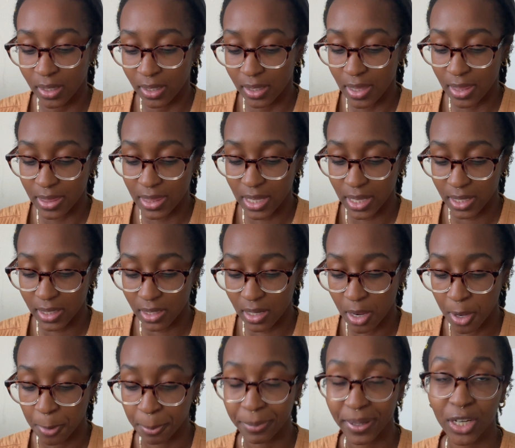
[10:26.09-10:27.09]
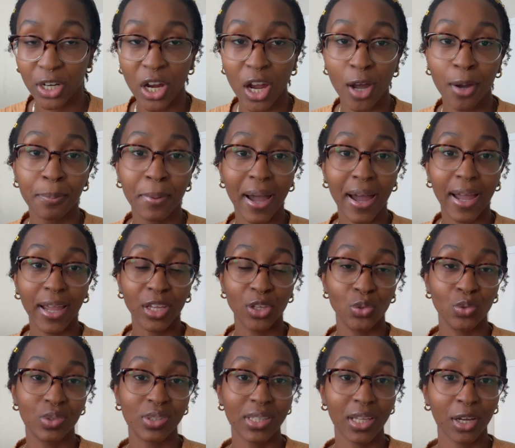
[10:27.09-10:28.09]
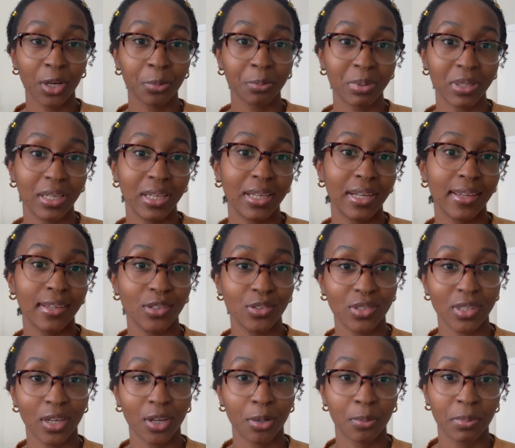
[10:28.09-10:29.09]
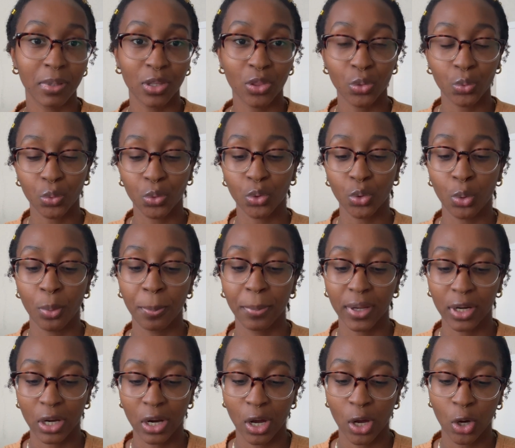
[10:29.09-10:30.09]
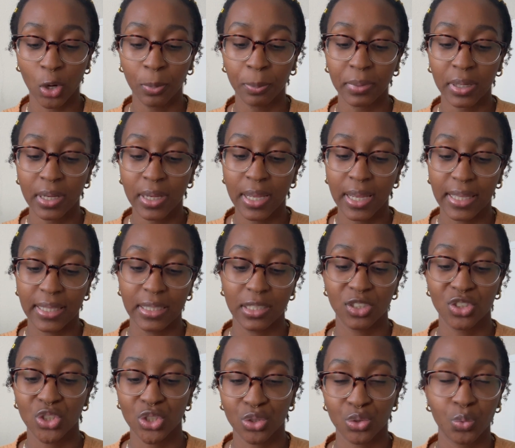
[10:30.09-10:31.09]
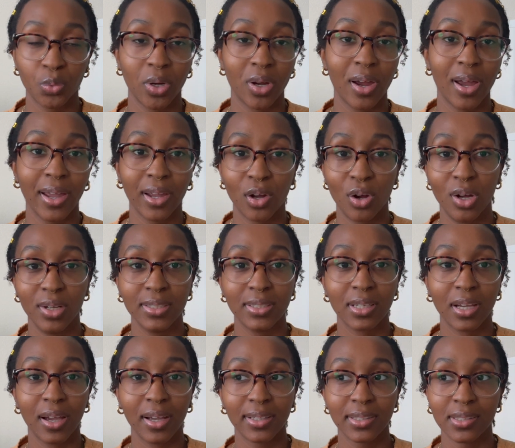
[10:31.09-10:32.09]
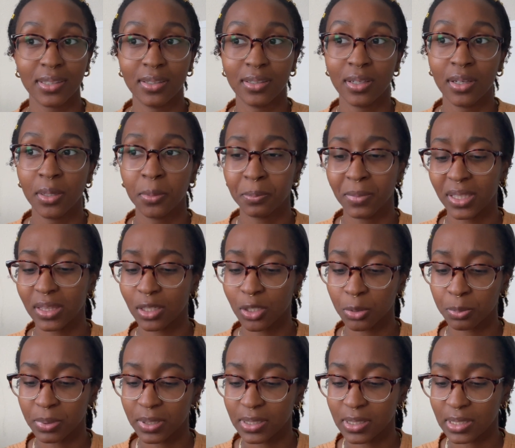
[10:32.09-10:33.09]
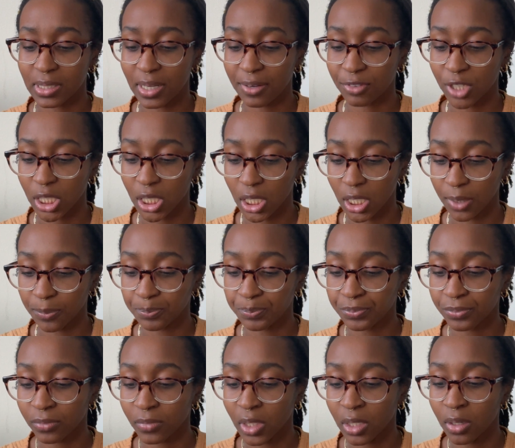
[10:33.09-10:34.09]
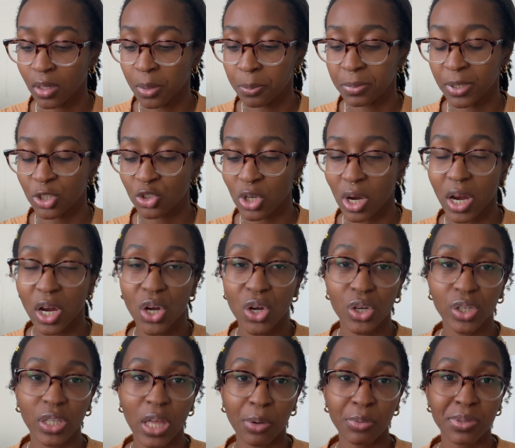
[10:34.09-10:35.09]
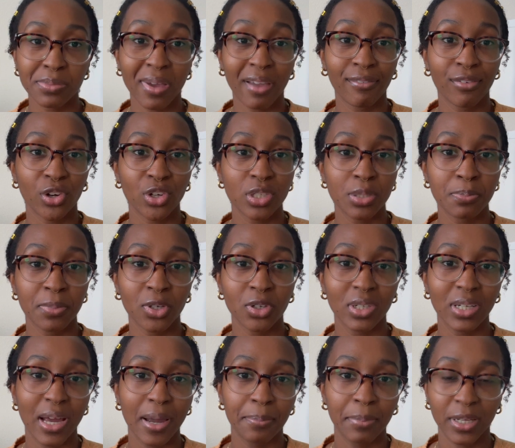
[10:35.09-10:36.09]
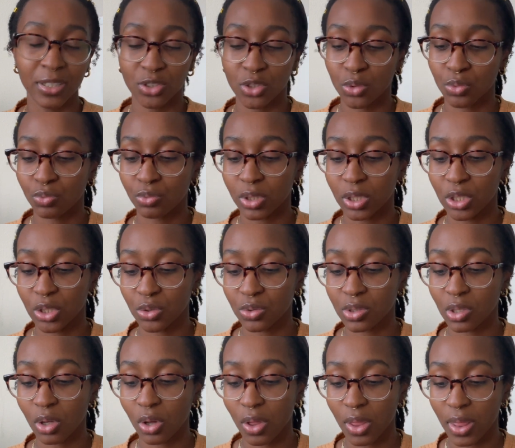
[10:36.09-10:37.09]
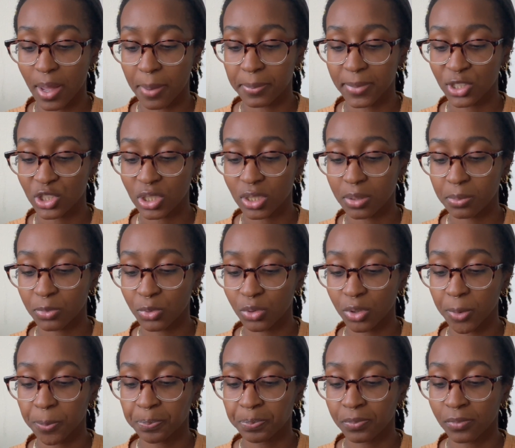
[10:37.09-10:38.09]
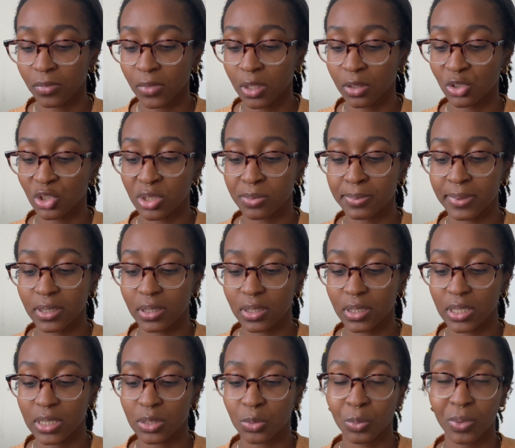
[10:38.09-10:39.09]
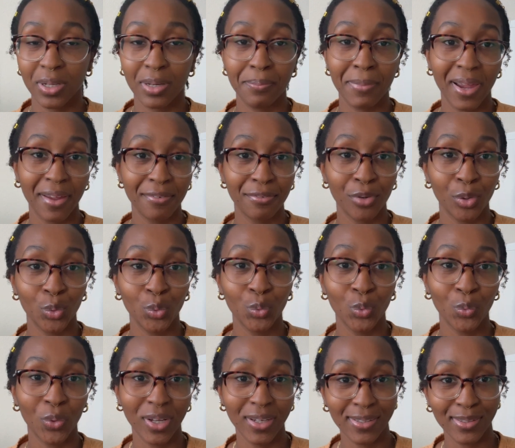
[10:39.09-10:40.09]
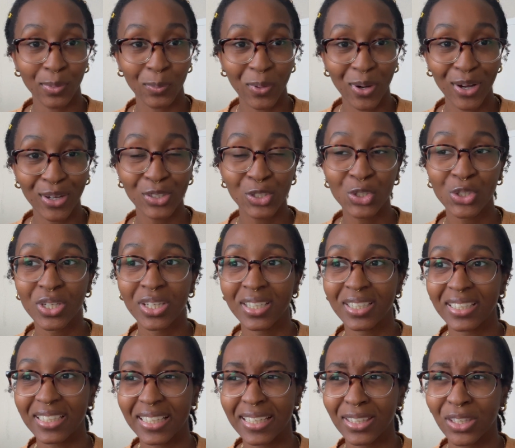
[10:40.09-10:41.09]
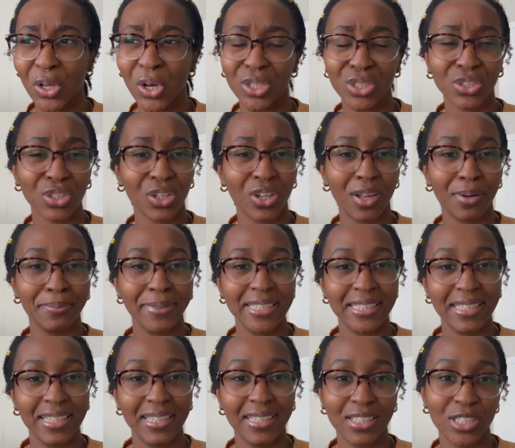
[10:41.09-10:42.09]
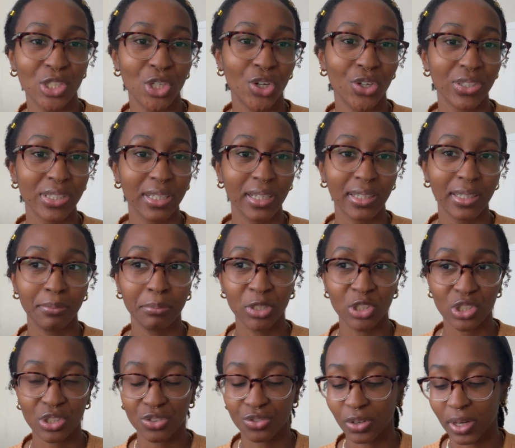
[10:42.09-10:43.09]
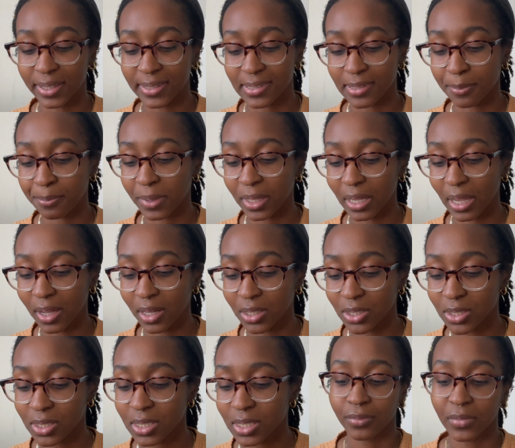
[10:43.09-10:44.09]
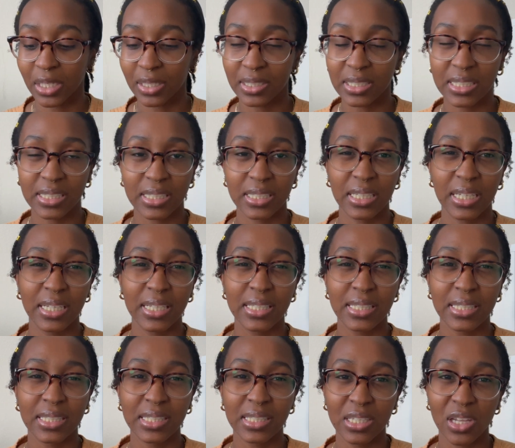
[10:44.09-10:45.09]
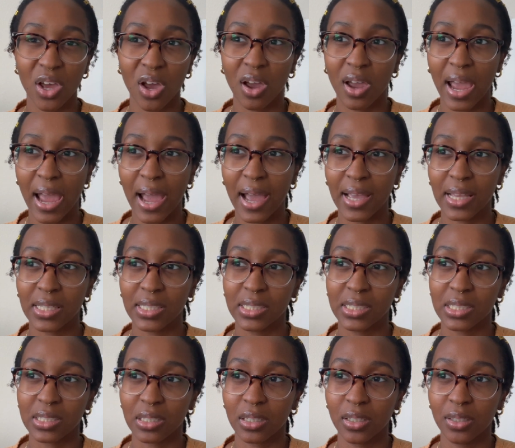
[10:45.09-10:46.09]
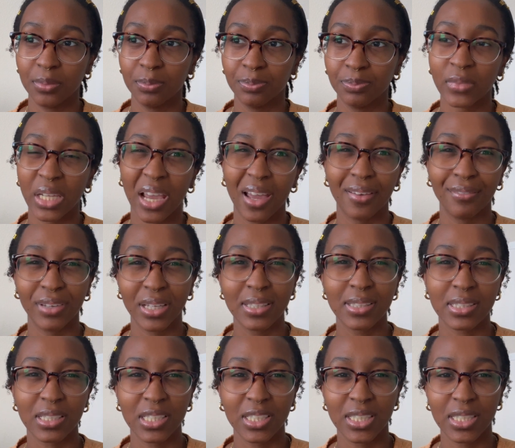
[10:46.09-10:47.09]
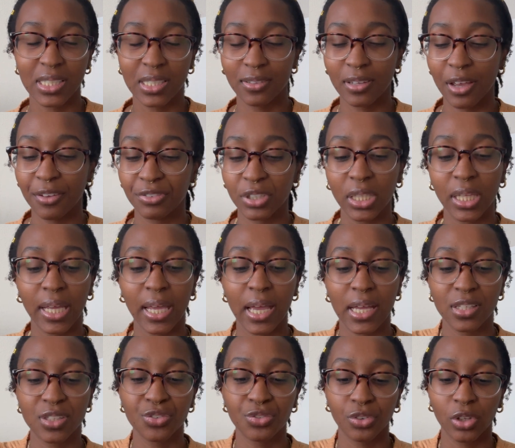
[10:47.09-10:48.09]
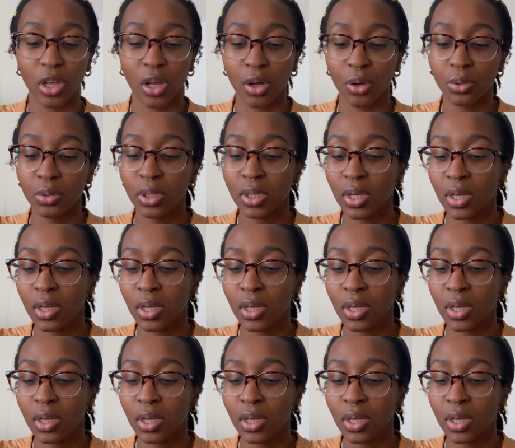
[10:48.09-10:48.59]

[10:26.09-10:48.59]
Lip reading: Then BetterHelp, I use therapy, and I use therapy through BetterHelp, and that's just where I contact my therapist and everything. P-Tracker, that was my first period app. I don't really use it all that much anymore, just because when my phone went in the wash, it lost a lot of my data, so I was like, let me just find something else, because it is not as advanced, I feel like, as Flow.